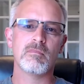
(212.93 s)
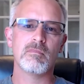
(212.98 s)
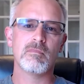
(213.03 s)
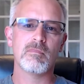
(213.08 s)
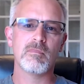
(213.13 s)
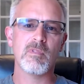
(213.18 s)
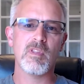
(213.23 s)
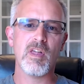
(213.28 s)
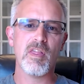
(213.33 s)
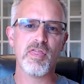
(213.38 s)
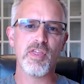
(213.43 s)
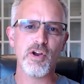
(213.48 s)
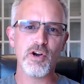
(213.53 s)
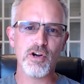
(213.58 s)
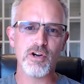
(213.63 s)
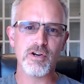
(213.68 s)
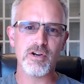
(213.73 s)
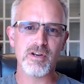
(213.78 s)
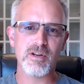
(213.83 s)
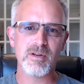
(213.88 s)
The
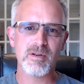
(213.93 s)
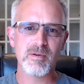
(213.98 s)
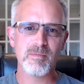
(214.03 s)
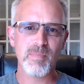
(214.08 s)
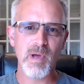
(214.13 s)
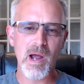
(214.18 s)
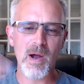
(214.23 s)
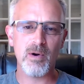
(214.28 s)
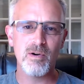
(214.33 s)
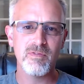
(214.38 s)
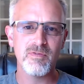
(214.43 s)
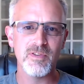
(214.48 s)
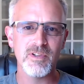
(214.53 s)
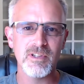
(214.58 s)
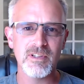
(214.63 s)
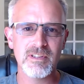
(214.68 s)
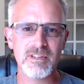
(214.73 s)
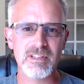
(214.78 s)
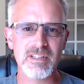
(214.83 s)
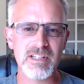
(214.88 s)
third
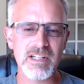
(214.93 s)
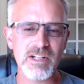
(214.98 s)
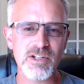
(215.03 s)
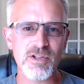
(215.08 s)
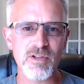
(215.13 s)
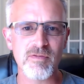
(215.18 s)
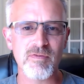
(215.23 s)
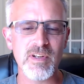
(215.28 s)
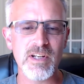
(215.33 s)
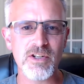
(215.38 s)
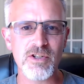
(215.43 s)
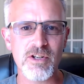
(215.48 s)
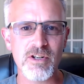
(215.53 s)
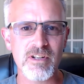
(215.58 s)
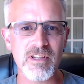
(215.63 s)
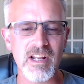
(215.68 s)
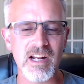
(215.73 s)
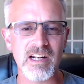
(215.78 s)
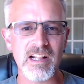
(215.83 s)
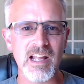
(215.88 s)
powerful teacher feature
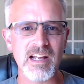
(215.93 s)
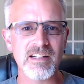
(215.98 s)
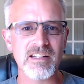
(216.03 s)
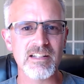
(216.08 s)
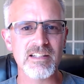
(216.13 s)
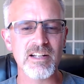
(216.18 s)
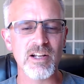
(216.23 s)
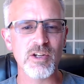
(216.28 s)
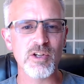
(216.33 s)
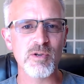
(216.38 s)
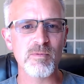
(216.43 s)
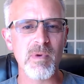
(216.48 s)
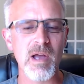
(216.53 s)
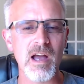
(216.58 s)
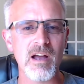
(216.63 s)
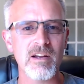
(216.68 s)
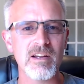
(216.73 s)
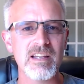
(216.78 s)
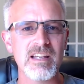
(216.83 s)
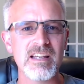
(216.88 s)
that I'd like to tell you
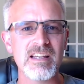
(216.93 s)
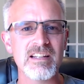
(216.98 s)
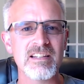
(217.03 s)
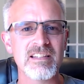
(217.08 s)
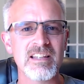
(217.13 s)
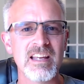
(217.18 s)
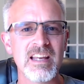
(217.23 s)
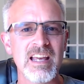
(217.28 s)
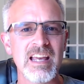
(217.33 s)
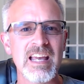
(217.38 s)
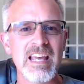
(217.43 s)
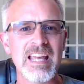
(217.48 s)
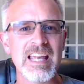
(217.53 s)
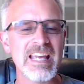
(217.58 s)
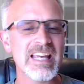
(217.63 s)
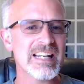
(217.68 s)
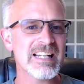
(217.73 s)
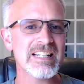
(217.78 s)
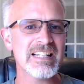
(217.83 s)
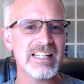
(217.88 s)
about is
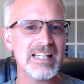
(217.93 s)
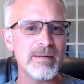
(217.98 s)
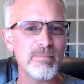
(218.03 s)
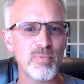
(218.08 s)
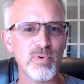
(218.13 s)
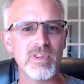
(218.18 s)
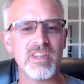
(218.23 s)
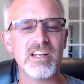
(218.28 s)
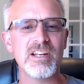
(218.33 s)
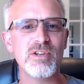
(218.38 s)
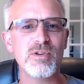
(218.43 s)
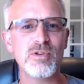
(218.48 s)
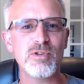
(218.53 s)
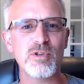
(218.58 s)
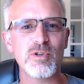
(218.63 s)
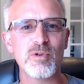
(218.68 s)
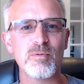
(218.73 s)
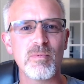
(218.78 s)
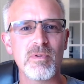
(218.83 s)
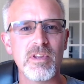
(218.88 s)
hidden deep within
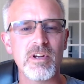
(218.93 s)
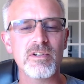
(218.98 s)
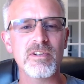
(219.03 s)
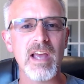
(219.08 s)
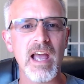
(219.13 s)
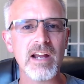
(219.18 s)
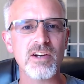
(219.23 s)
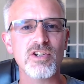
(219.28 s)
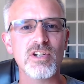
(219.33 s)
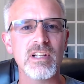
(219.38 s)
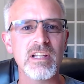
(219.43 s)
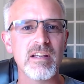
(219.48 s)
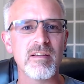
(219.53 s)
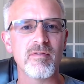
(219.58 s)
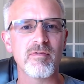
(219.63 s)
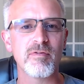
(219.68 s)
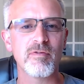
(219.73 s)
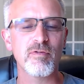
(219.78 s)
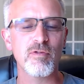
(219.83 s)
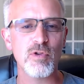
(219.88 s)
YouTube. There's actually
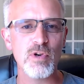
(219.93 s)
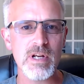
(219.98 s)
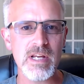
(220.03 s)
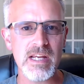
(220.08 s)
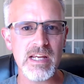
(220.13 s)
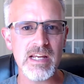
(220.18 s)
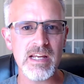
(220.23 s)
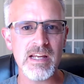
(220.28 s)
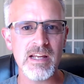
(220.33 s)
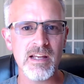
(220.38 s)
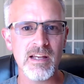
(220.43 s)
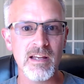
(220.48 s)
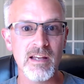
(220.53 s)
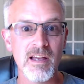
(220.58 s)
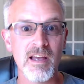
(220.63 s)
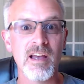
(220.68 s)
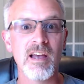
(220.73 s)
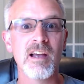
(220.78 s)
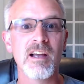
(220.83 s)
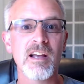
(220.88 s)
free,
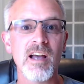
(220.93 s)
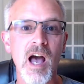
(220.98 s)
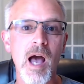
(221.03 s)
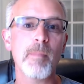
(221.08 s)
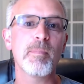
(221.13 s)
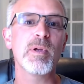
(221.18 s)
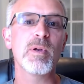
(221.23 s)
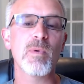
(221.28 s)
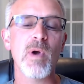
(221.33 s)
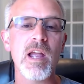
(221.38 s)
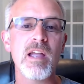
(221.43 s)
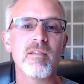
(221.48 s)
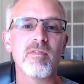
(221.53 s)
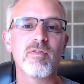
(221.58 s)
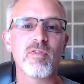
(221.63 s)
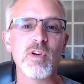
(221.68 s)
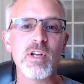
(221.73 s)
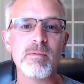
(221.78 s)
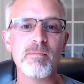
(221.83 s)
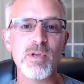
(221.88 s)

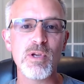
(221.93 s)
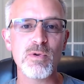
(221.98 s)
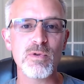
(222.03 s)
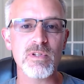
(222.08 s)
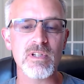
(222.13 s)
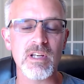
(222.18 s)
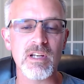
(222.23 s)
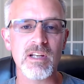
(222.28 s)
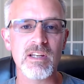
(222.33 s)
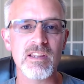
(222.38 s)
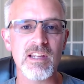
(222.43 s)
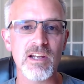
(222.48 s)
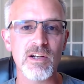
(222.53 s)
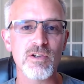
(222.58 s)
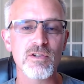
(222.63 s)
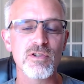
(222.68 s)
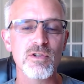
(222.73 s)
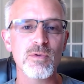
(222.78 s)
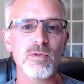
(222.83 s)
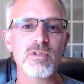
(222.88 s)
copyright-free music that
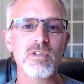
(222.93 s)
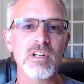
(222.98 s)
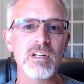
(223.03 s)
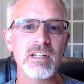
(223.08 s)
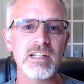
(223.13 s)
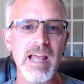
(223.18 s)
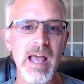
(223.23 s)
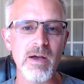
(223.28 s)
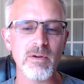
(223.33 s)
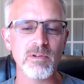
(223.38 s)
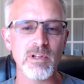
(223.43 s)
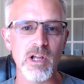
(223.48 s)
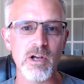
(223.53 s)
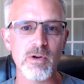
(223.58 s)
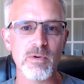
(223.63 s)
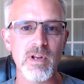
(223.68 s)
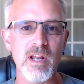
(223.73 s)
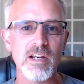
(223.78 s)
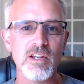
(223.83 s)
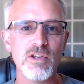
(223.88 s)
your students could
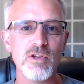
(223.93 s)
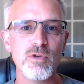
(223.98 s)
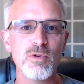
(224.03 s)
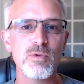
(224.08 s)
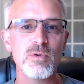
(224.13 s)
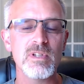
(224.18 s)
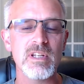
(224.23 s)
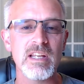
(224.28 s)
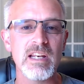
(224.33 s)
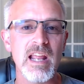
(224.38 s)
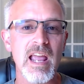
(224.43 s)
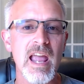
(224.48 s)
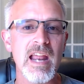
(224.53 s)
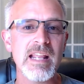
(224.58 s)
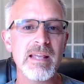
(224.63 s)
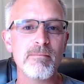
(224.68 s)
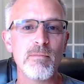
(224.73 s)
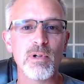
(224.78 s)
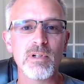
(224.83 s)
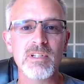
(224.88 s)
download and use in
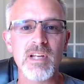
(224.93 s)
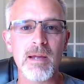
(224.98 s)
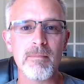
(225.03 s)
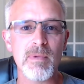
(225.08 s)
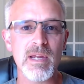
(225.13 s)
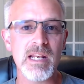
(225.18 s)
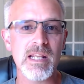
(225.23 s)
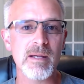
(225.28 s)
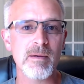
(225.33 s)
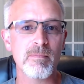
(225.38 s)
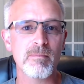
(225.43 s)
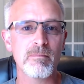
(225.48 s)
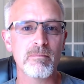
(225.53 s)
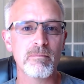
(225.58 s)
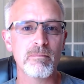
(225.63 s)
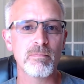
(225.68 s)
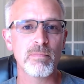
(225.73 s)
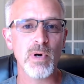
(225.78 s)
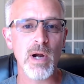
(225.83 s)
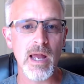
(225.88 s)
any multimedia
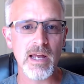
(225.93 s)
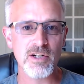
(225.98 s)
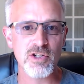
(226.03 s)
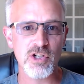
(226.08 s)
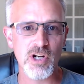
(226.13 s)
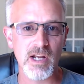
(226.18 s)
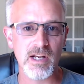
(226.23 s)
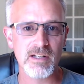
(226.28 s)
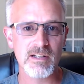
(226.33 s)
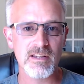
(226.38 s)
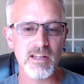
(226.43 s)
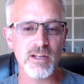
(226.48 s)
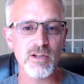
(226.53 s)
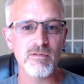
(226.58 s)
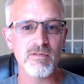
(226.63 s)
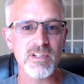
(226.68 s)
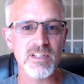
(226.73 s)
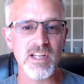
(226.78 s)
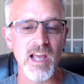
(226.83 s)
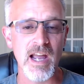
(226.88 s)
project that
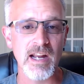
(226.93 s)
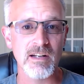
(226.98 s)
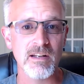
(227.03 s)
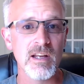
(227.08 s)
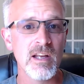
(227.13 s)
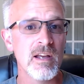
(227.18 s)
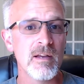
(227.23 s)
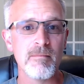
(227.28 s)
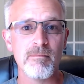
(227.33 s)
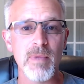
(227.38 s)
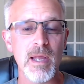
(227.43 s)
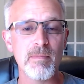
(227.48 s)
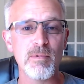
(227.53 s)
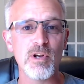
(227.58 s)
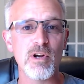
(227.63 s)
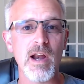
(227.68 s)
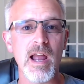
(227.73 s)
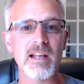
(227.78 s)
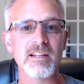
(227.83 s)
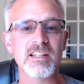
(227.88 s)
you've assigned. Maybe
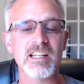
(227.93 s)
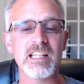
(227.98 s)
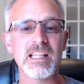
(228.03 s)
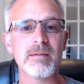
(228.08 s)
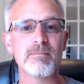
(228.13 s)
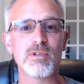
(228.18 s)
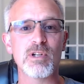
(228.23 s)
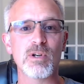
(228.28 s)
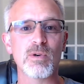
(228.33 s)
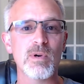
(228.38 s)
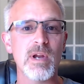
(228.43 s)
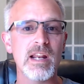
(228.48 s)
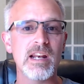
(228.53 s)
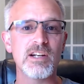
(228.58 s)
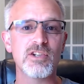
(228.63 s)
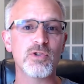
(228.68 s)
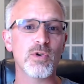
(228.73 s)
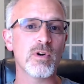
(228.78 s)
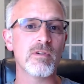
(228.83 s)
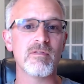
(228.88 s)
you're asking them to create a
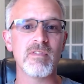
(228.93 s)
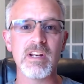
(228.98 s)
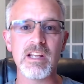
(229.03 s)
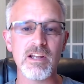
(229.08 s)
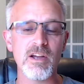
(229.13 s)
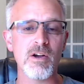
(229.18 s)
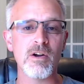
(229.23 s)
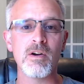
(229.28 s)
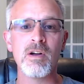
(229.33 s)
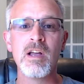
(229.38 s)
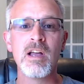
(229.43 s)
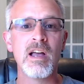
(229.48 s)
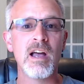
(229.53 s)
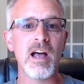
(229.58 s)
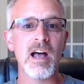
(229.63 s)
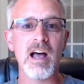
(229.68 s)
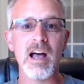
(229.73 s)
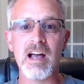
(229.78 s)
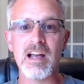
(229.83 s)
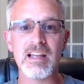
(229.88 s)
short video
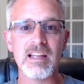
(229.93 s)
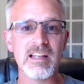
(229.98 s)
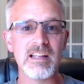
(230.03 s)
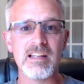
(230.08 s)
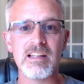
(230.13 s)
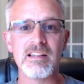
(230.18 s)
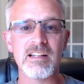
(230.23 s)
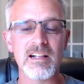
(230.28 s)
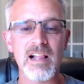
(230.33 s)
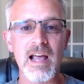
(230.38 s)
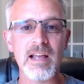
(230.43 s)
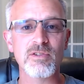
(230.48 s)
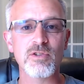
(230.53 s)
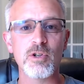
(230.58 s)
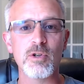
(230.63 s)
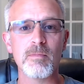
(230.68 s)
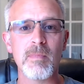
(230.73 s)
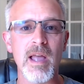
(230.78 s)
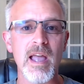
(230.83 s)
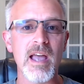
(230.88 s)
in the
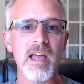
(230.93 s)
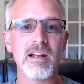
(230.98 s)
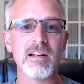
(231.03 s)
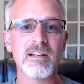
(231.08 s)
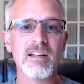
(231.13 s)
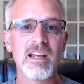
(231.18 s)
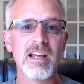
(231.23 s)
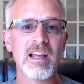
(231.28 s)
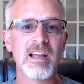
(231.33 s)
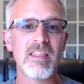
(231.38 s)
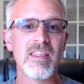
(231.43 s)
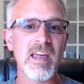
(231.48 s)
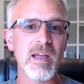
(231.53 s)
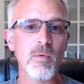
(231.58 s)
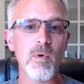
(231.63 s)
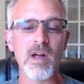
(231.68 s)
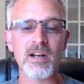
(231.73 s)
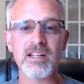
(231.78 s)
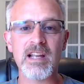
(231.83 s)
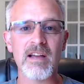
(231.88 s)
classroom and they
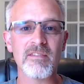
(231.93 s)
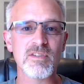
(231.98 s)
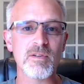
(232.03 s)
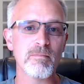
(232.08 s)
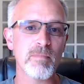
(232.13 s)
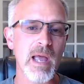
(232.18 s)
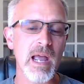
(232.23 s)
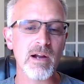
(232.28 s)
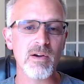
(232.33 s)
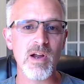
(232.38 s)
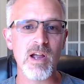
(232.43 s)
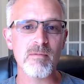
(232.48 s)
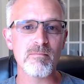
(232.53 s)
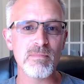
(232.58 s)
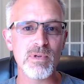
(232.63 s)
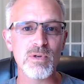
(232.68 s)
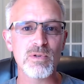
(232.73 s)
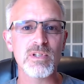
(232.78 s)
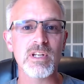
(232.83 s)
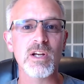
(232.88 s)
want to have some background
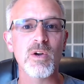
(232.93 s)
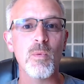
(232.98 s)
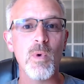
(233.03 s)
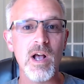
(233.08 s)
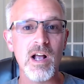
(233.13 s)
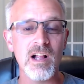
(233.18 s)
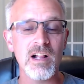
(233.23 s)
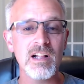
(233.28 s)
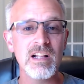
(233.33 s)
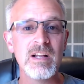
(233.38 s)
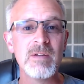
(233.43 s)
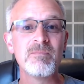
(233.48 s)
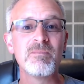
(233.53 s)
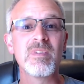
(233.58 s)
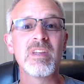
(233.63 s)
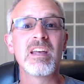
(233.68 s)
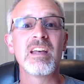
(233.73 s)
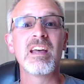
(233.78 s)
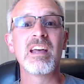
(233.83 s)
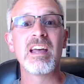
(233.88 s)
music. Well,
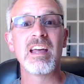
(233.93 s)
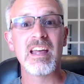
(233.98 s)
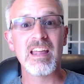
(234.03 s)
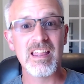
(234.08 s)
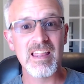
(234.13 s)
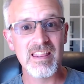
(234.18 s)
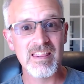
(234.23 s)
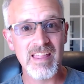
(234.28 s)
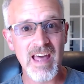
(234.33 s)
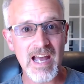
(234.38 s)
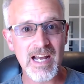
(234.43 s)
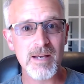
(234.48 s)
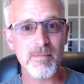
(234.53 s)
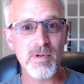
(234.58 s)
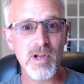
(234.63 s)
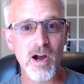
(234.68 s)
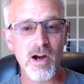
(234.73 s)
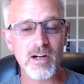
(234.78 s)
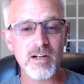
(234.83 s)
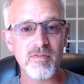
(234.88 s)
that can
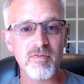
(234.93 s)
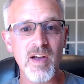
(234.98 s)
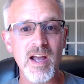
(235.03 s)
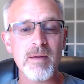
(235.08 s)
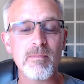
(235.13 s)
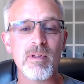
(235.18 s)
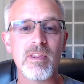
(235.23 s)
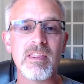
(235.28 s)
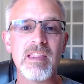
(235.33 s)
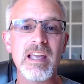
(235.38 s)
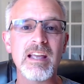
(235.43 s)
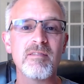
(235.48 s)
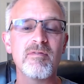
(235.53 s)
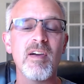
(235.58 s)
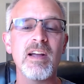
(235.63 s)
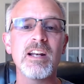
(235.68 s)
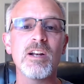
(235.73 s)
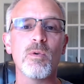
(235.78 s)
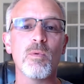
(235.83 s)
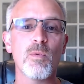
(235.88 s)
be hard to find, but they can
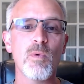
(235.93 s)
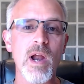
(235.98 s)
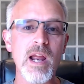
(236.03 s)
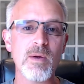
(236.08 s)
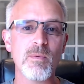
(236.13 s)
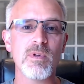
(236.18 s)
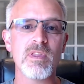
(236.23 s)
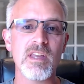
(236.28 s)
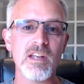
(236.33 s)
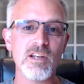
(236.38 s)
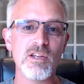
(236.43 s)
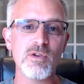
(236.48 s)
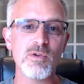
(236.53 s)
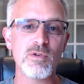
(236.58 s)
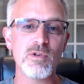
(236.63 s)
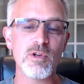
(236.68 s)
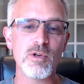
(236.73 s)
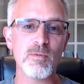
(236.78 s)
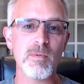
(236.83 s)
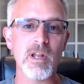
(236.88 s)
find it right within
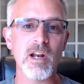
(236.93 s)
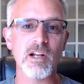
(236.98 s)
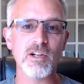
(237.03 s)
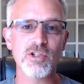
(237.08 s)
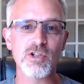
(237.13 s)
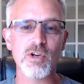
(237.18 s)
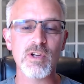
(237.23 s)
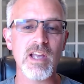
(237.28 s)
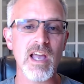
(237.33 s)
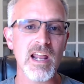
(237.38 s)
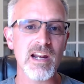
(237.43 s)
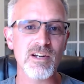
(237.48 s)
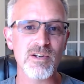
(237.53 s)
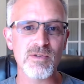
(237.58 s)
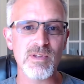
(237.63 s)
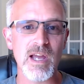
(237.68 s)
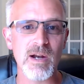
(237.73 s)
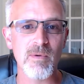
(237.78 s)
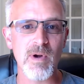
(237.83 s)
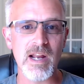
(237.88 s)
YouTube, and I'll show you how to do
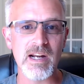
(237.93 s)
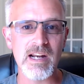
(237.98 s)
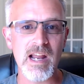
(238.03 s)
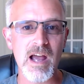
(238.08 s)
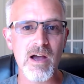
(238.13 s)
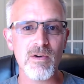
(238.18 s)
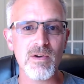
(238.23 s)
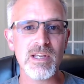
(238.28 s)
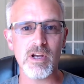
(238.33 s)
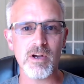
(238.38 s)
that right now.